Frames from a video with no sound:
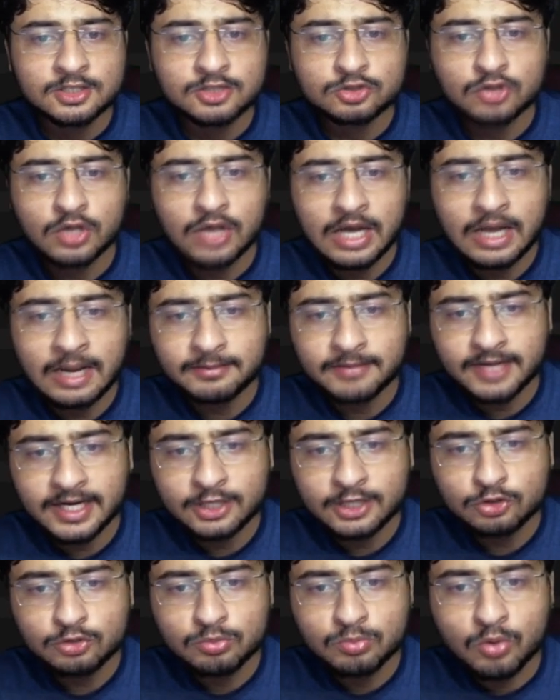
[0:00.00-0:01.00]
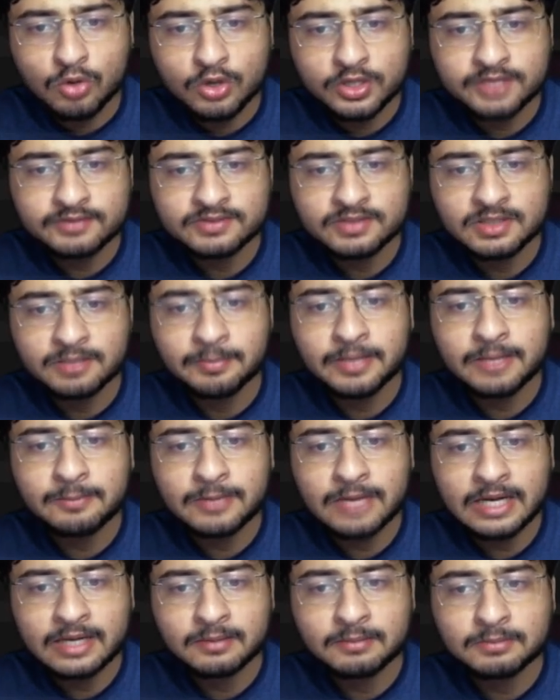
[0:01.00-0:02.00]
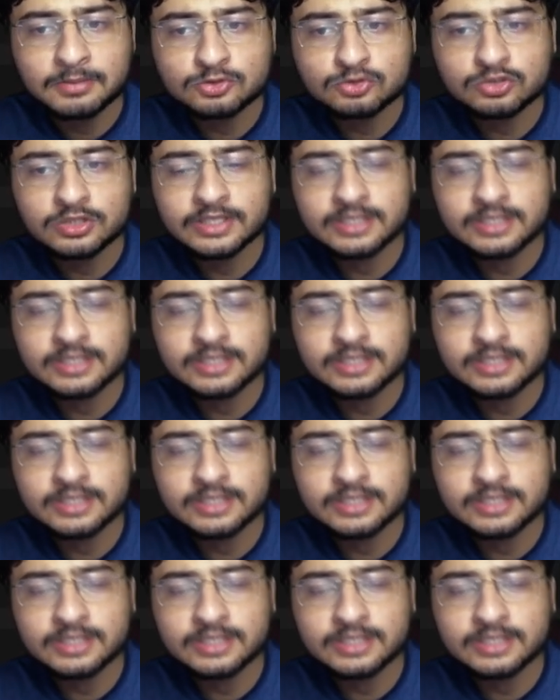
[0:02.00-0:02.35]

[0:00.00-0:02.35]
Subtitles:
So I am trying to mod it with a big prime number so